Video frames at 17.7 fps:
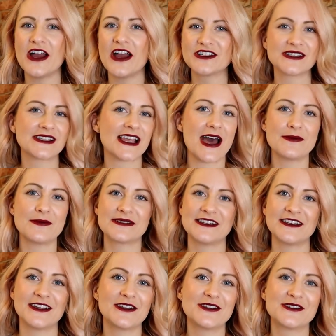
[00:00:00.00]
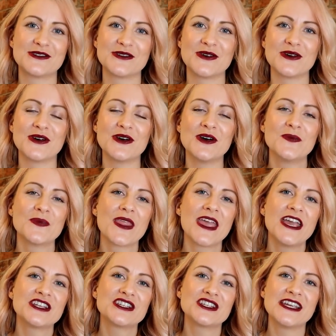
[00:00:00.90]
that I just absolutely adore.
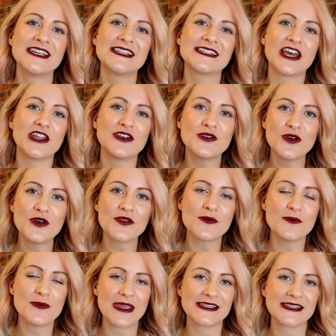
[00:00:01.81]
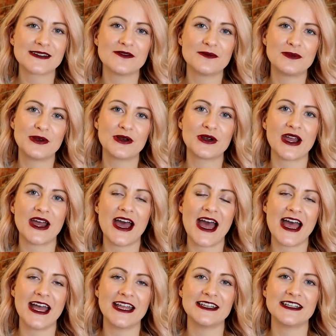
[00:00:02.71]
She's a northern based
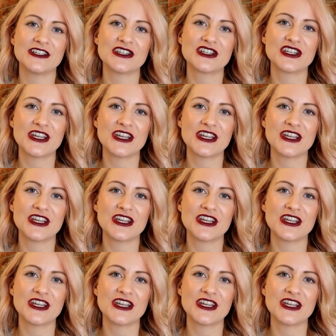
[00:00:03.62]
blogger, and